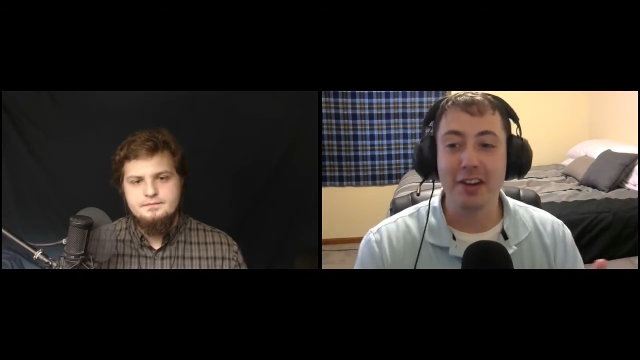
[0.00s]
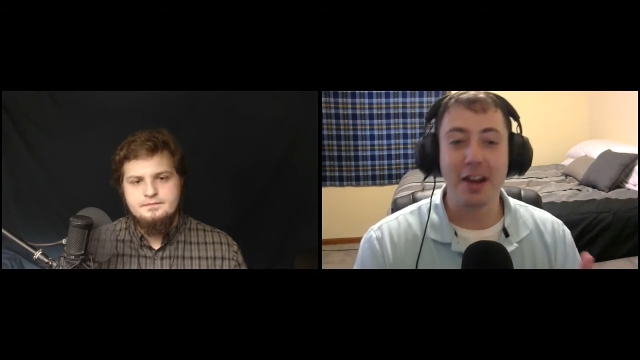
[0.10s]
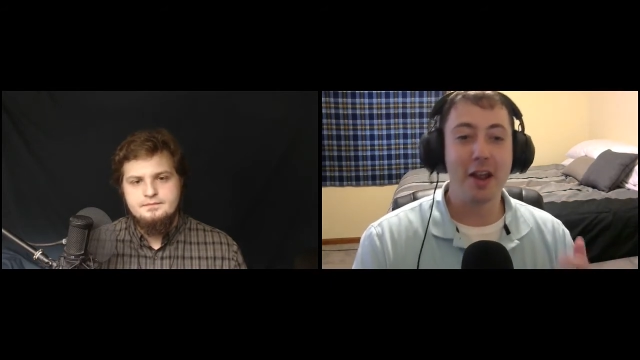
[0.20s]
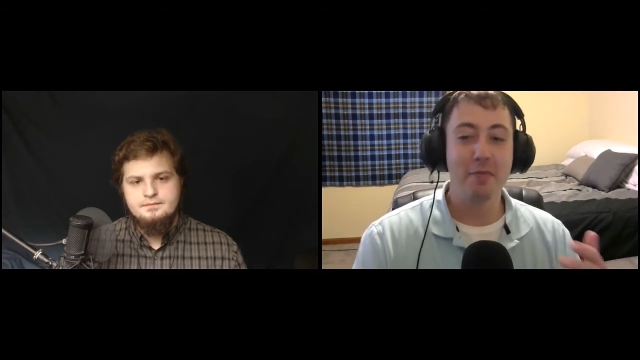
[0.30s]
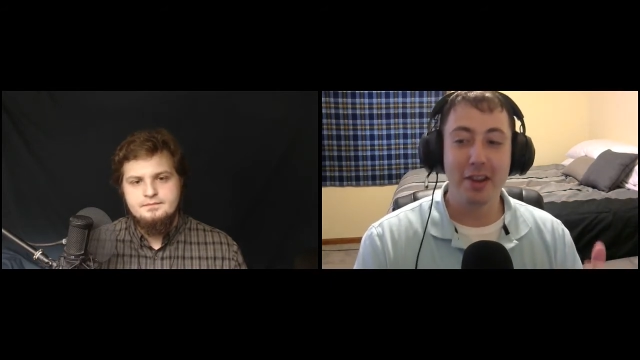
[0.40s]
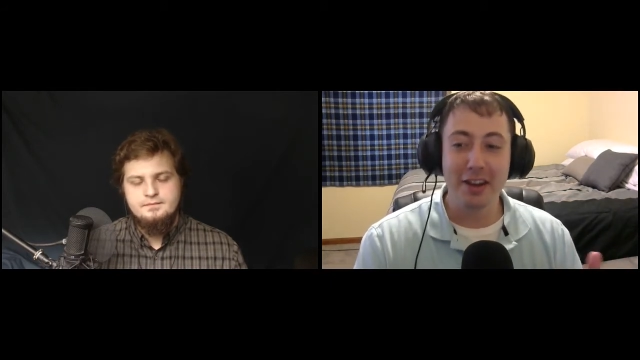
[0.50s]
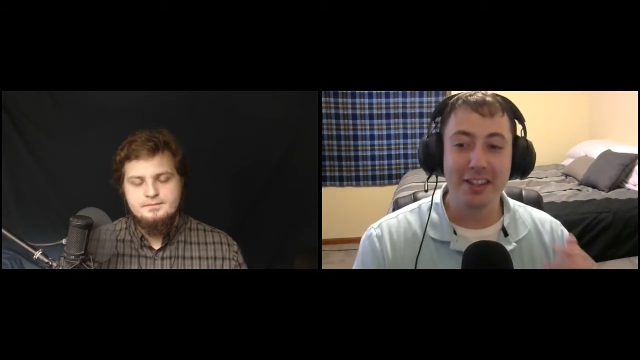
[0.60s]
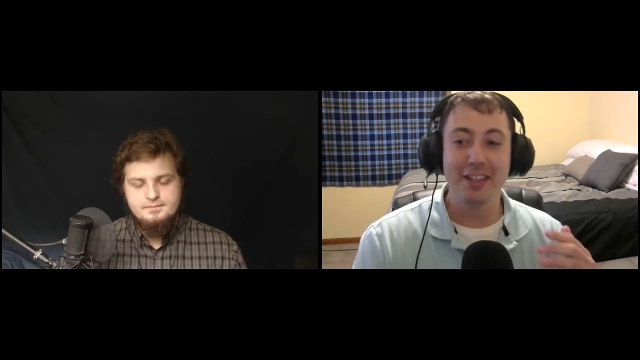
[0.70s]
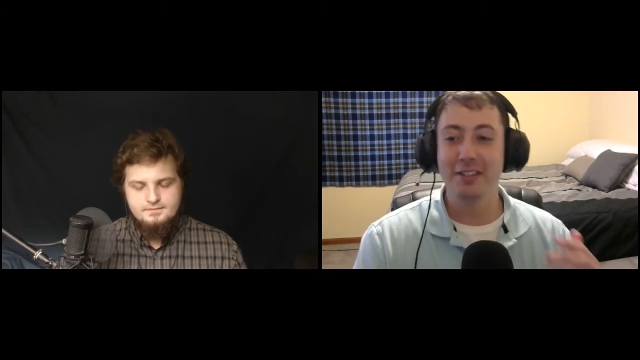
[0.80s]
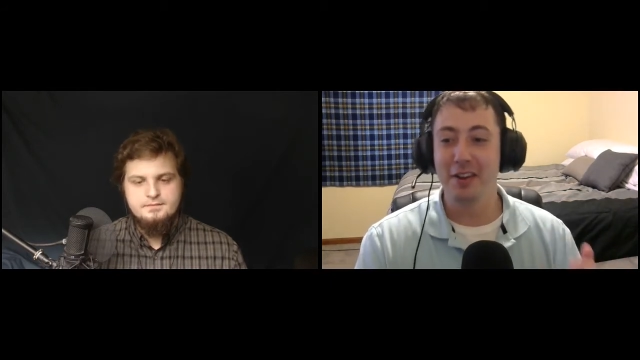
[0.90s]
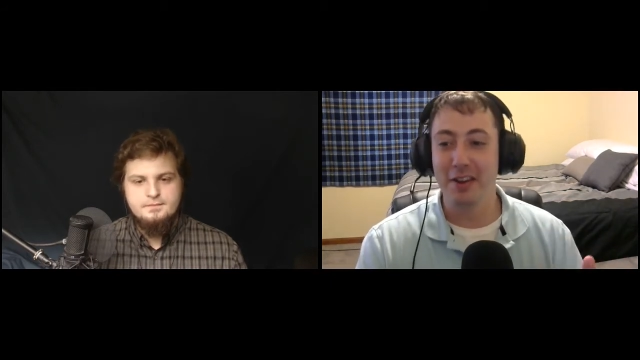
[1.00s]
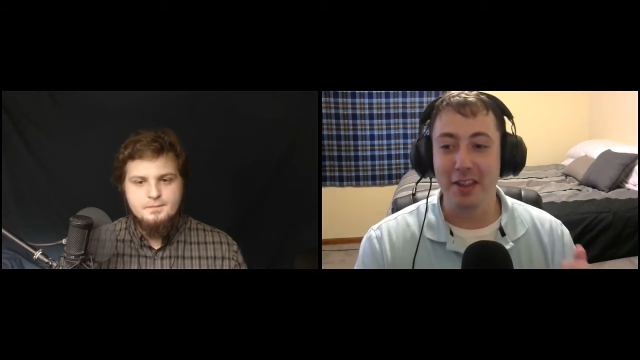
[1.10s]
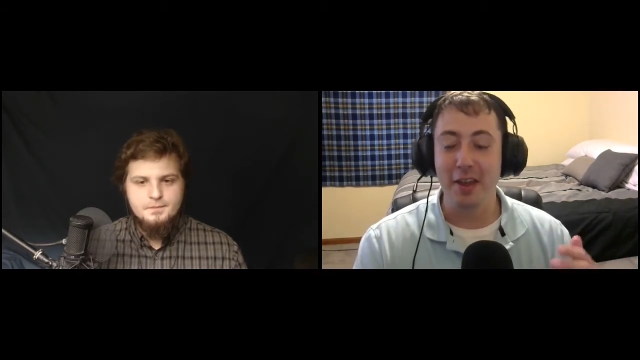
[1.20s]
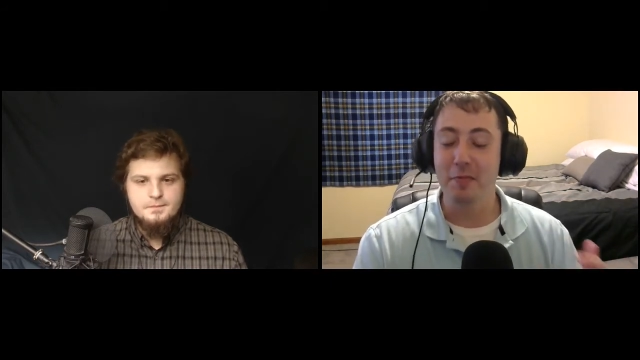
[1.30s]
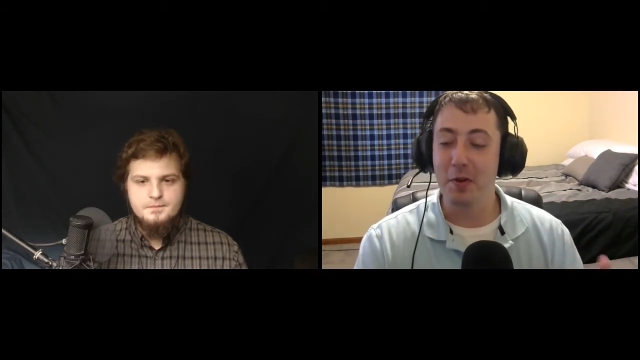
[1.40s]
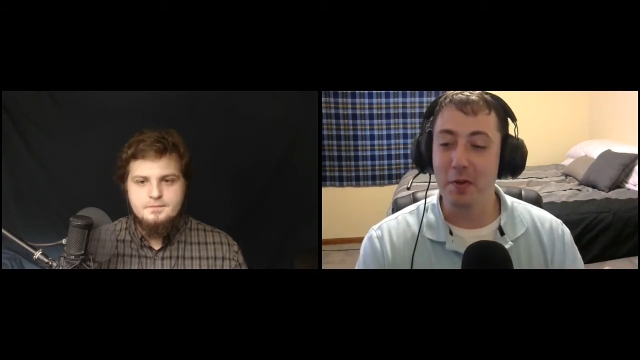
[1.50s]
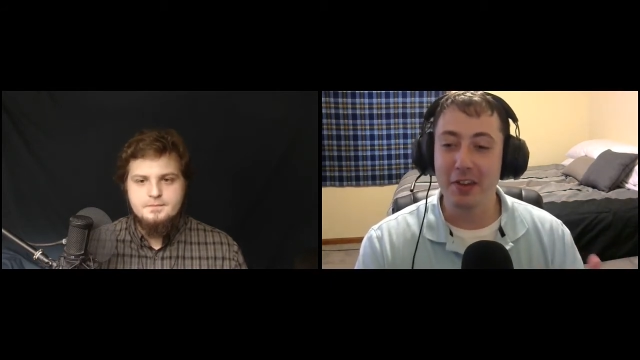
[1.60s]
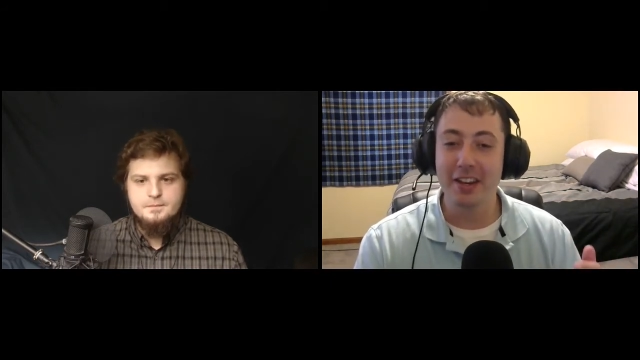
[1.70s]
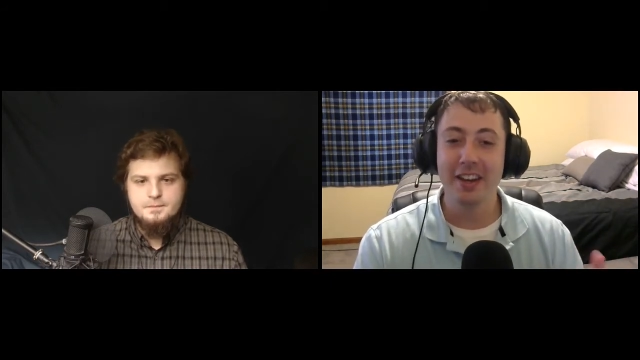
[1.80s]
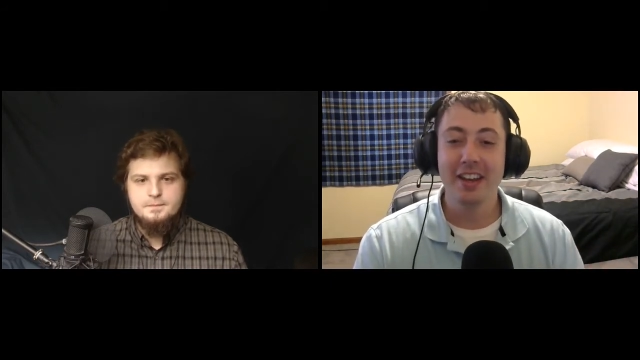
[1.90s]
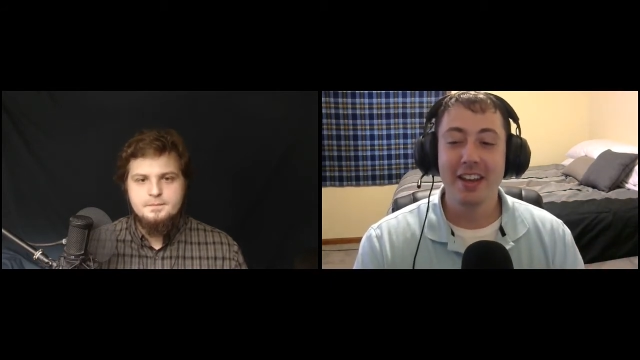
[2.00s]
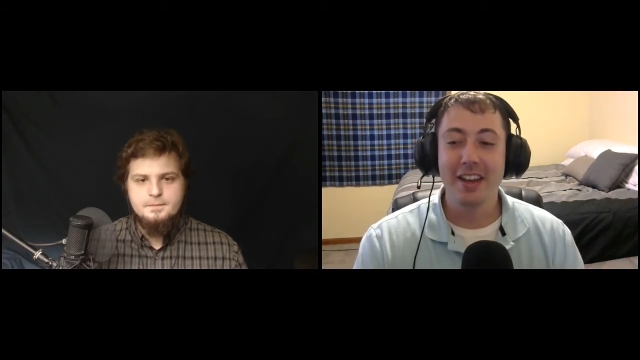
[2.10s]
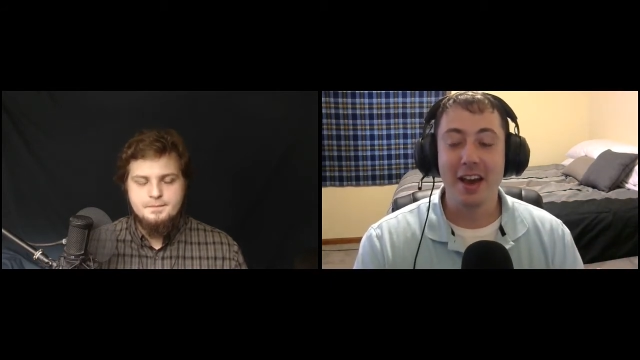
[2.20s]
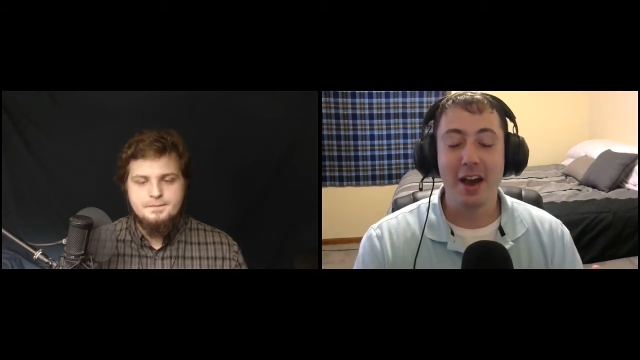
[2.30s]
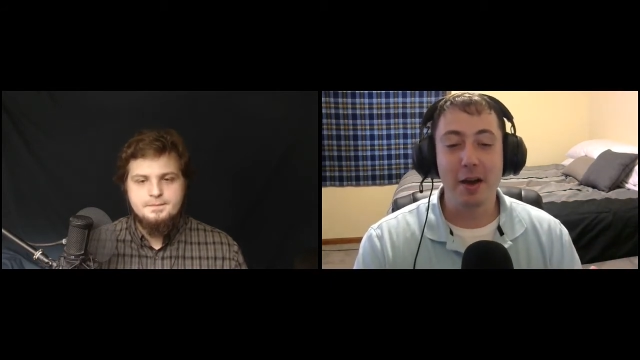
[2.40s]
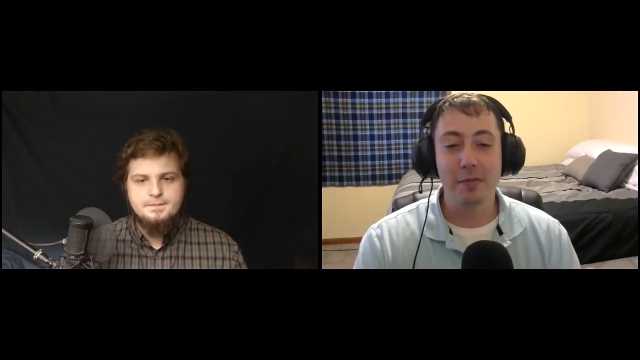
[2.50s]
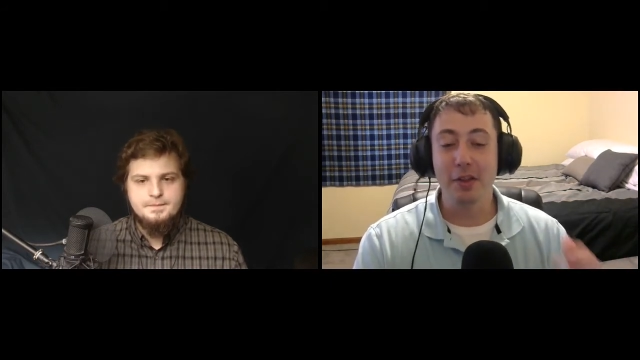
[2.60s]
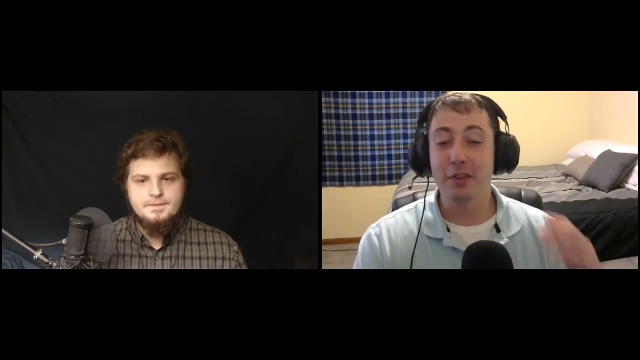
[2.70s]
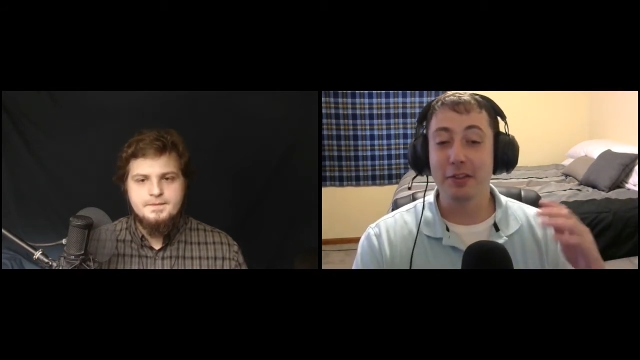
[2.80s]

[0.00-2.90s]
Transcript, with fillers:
Speaker 1: I immediately started like moving. Um, and there's a